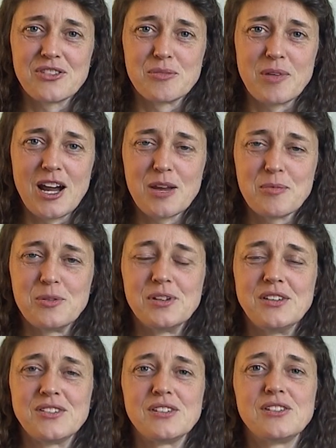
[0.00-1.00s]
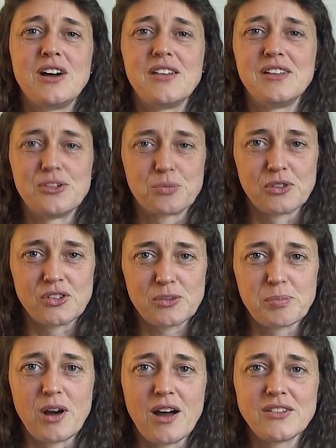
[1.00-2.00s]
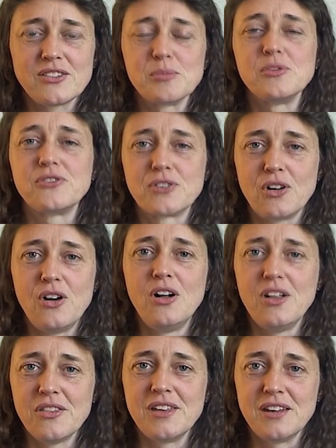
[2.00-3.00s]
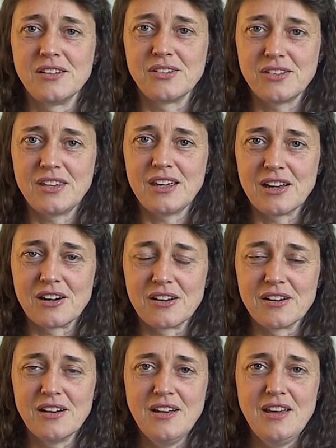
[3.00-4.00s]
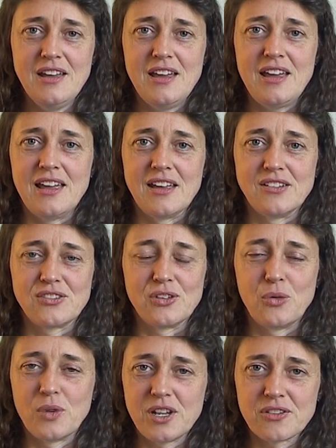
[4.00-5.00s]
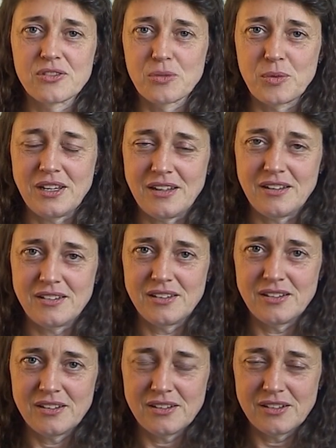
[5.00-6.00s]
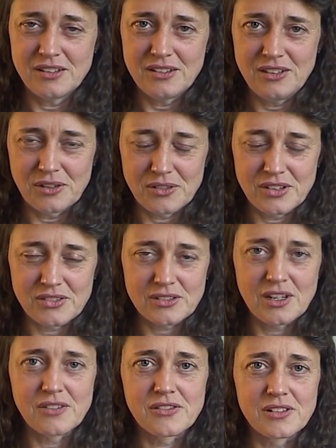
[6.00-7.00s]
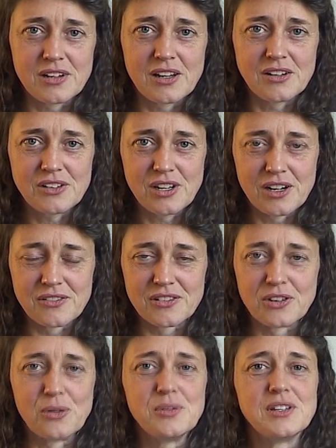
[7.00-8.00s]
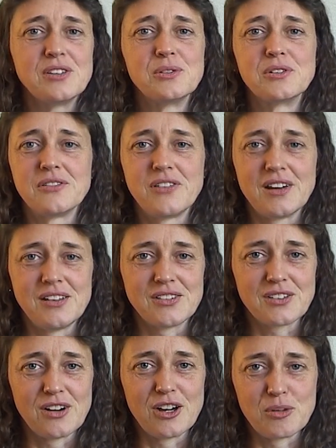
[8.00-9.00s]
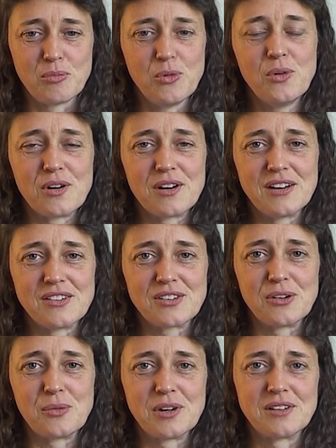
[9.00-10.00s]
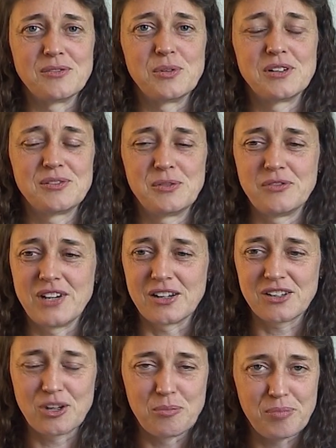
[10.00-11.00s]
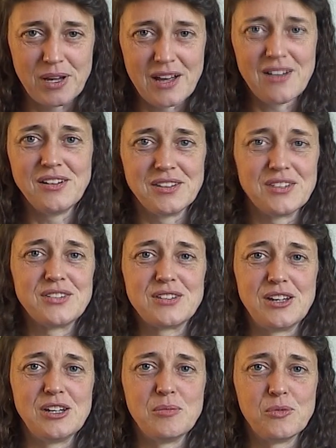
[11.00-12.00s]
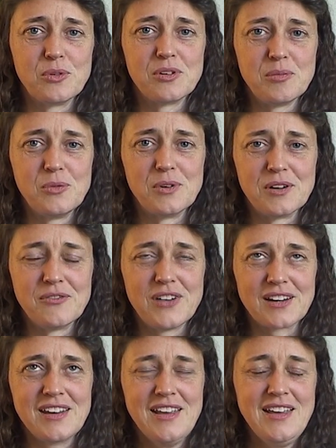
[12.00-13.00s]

the Bible is the God that is responsible for all that is there. And so whatever we, you know, discover and uncover only glorifies God more. And so we're in fact compelled to study more and more. In fact,